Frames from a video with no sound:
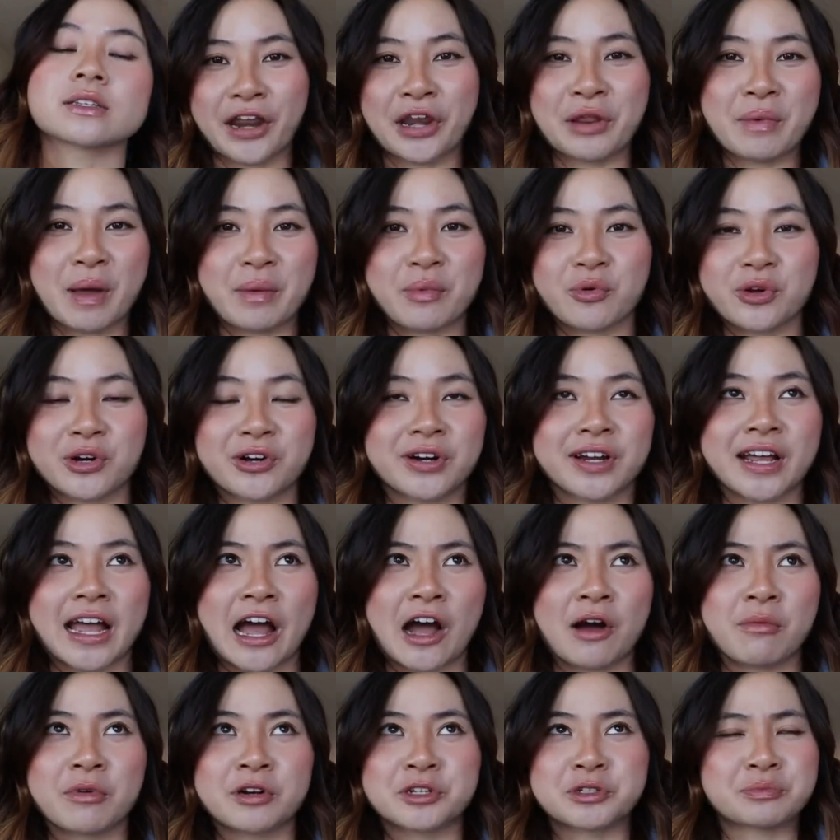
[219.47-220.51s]
Again, you might be wondering,
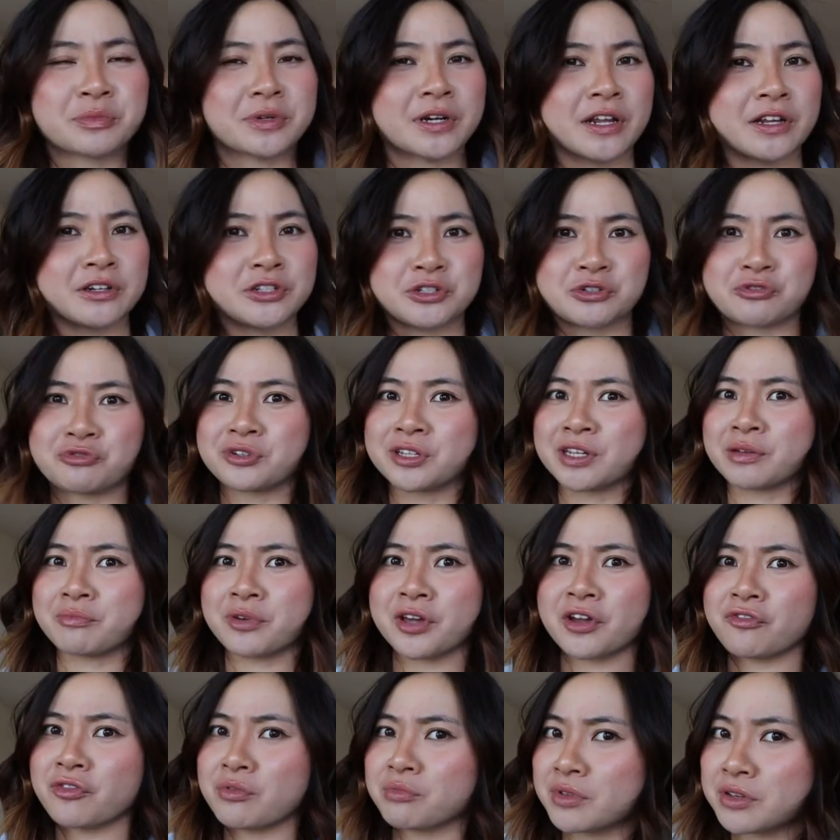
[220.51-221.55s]
how much money do you really
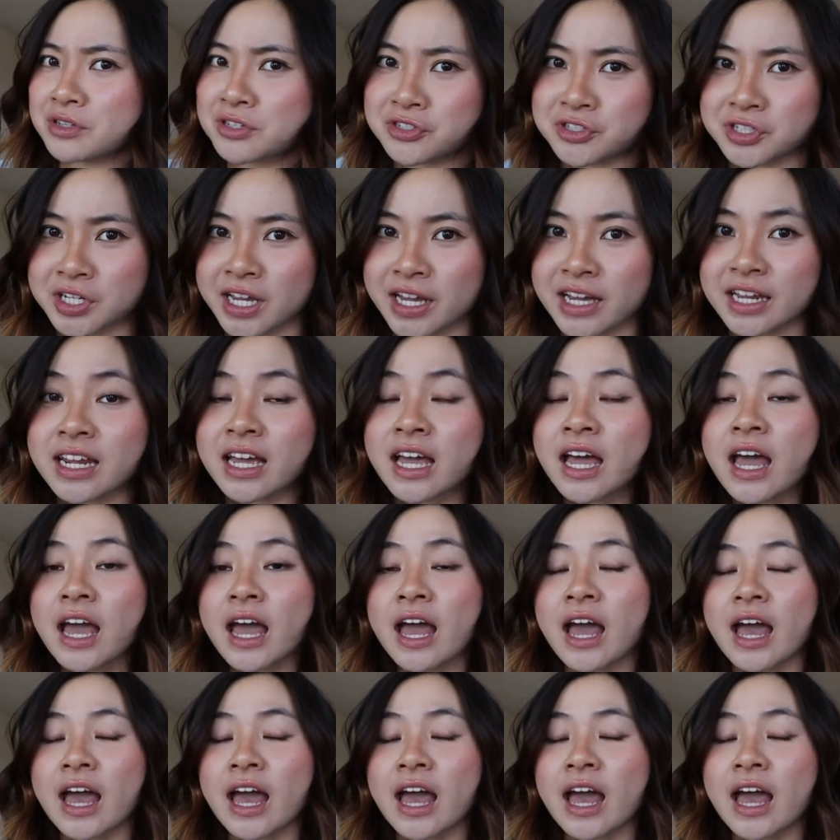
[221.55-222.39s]
make from this, Jade?